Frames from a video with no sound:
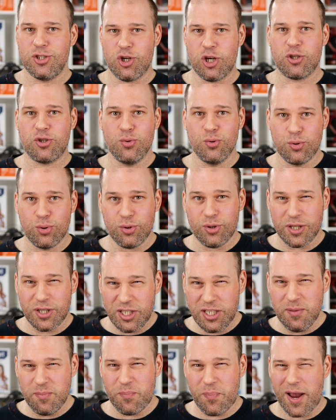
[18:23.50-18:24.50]
just due to the
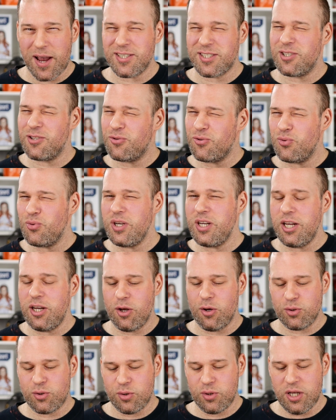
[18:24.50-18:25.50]
deep bass, it really
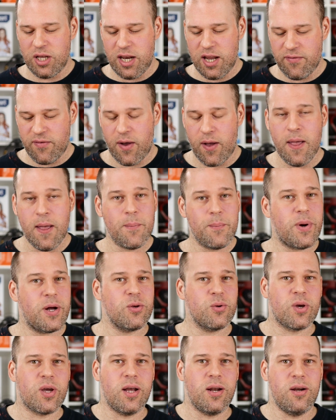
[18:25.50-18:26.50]
knows to deliver. But
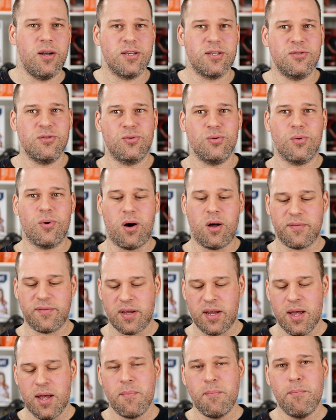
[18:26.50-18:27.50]
you can listen to all of
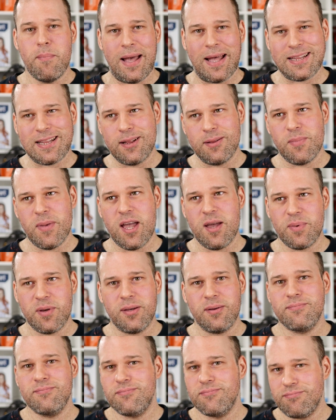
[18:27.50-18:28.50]
it. Metal,
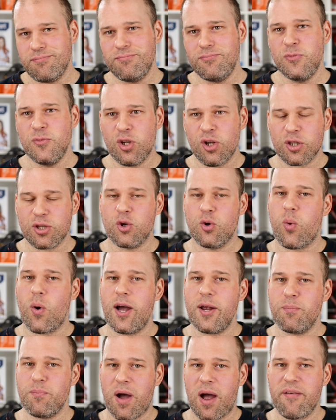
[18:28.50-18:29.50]
maybe not
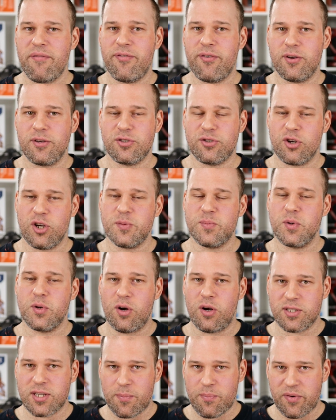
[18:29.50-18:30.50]
quite my first choice,
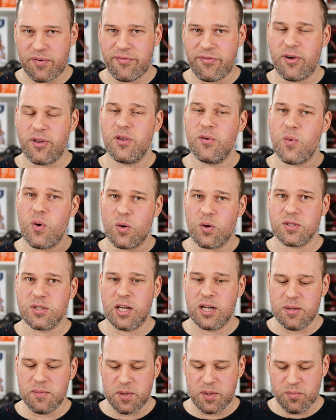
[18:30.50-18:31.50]
because I prefer the vocals
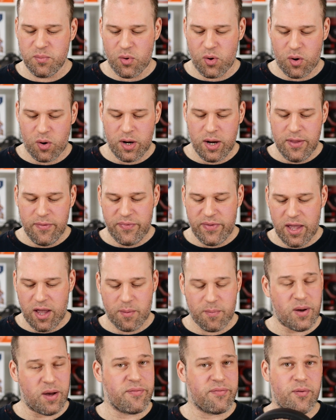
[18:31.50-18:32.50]
a little bit more
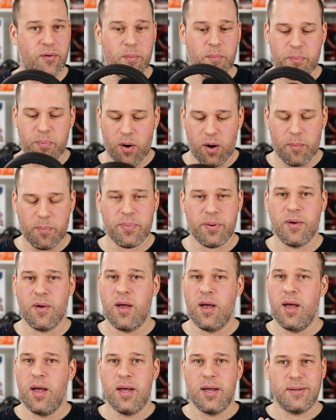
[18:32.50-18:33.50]
there. But for pop,
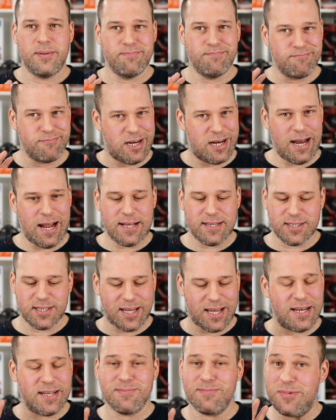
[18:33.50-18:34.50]

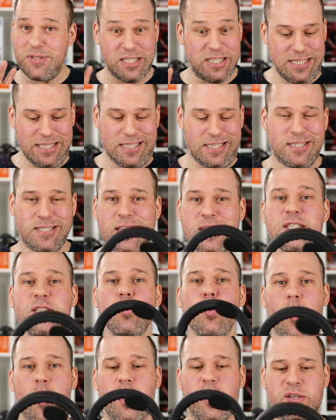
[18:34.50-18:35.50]
classic, and
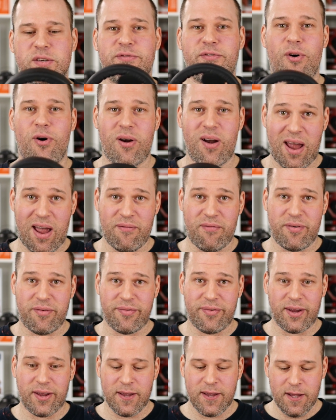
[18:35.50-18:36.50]
this works for
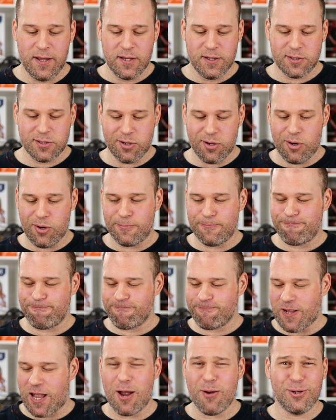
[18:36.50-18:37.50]
everything. So
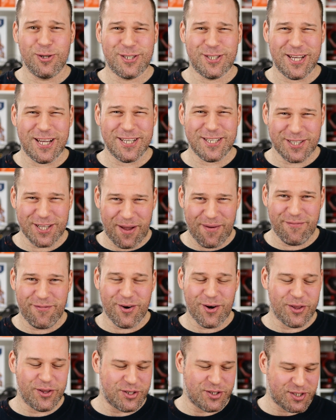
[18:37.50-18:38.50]
I would say it's time
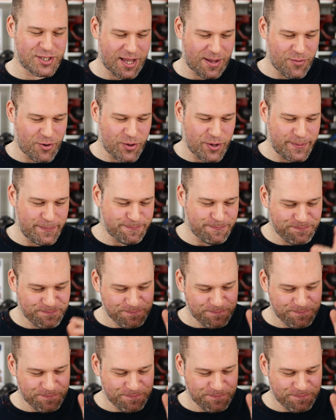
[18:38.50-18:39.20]
for the summary.